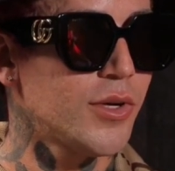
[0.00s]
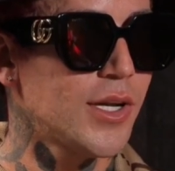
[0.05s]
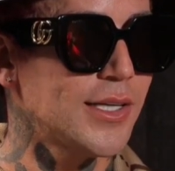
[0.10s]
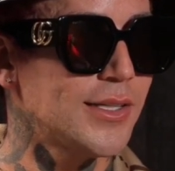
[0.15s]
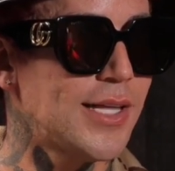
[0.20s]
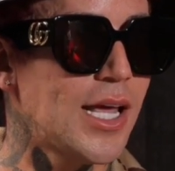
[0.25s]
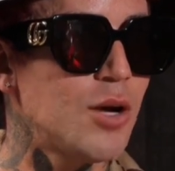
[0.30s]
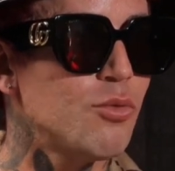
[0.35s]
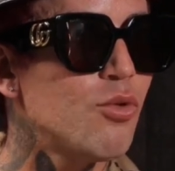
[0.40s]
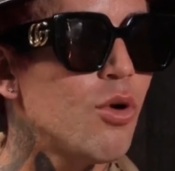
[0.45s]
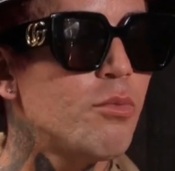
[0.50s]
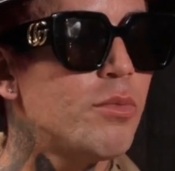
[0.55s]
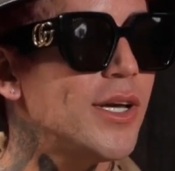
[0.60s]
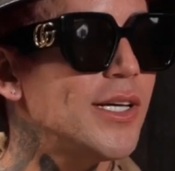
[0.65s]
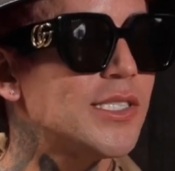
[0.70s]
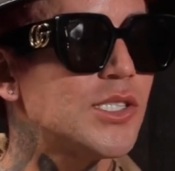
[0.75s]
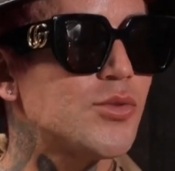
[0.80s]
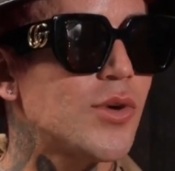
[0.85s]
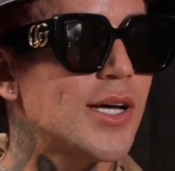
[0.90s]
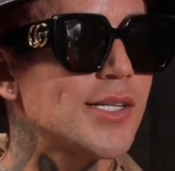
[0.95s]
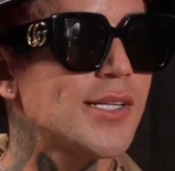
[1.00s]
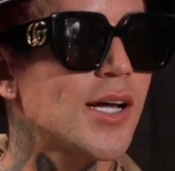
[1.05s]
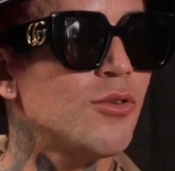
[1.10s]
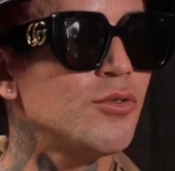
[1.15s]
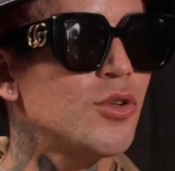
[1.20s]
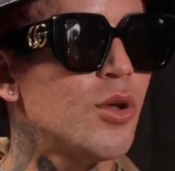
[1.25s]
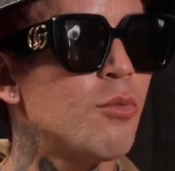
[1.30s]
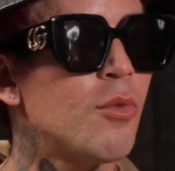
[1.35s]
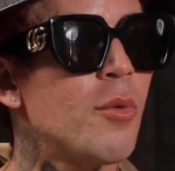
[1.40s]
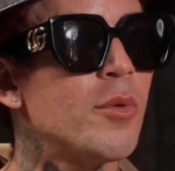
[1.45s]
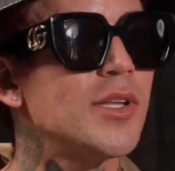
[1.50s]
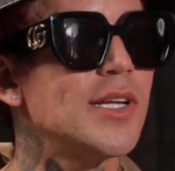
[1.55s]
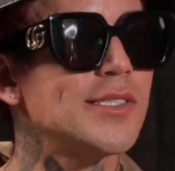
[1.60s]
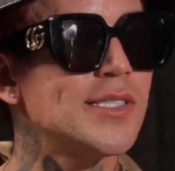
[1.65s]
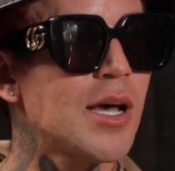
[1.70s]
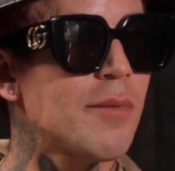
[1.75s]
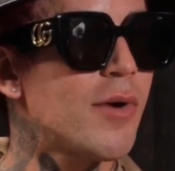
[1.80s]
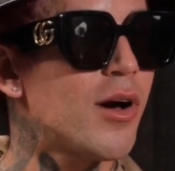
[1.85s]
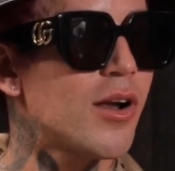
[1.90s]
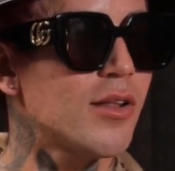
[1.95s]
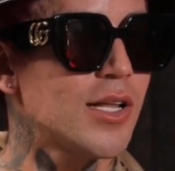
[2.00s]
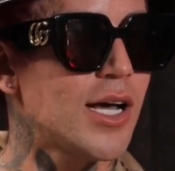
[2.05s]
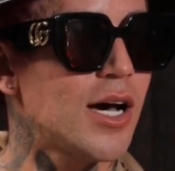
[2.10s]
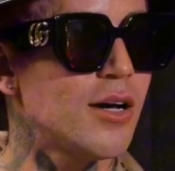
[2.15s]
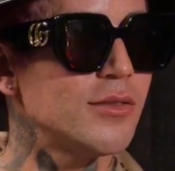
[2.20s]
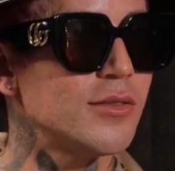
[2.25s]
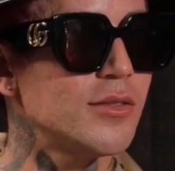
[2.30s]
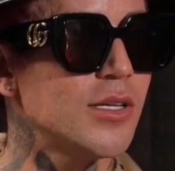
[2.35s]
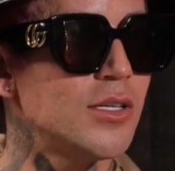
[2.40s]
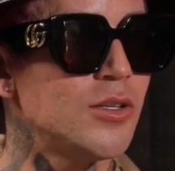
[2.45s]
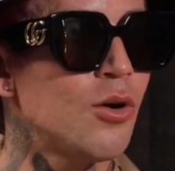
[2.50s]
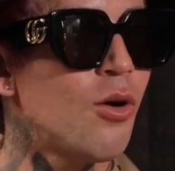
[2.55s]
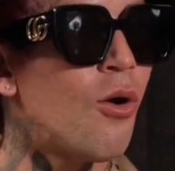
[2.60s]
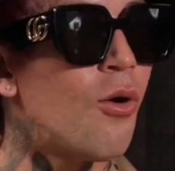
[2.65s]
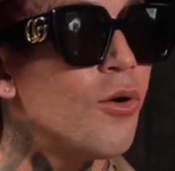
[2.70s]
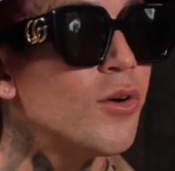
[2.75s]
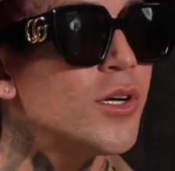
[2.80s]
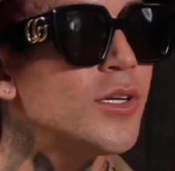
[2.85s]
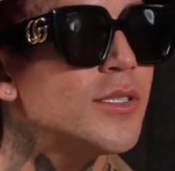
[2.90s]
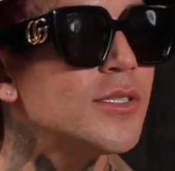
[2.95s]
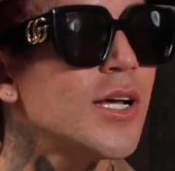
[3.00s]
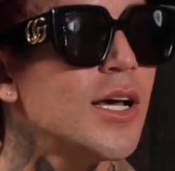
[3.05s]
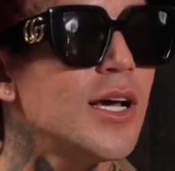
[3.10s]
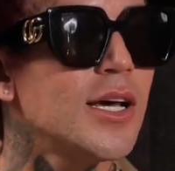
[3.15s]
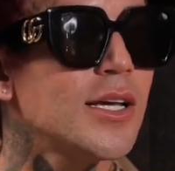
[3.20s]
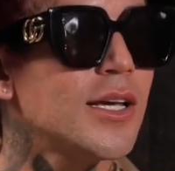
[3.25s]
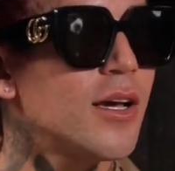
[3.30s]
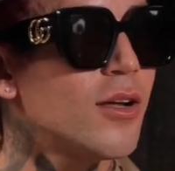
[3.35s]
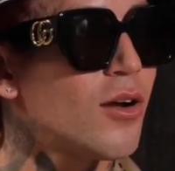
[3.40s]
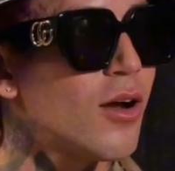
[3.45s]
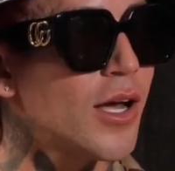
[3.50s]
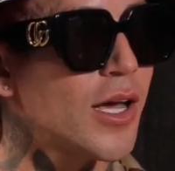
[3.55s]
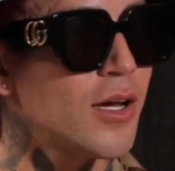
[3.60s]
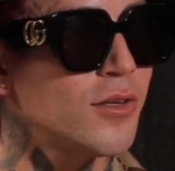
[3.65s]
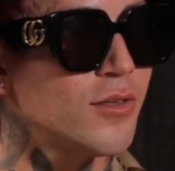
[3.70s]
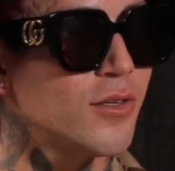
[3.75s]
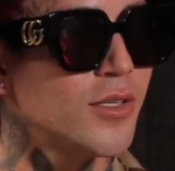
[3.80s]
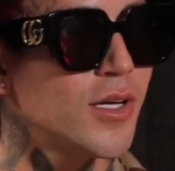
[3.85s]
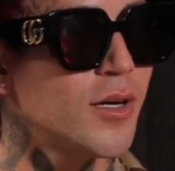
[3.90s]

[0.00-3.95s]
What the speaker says: Like, they will be stressed out the moment they step out of the house, and the owners cannot handle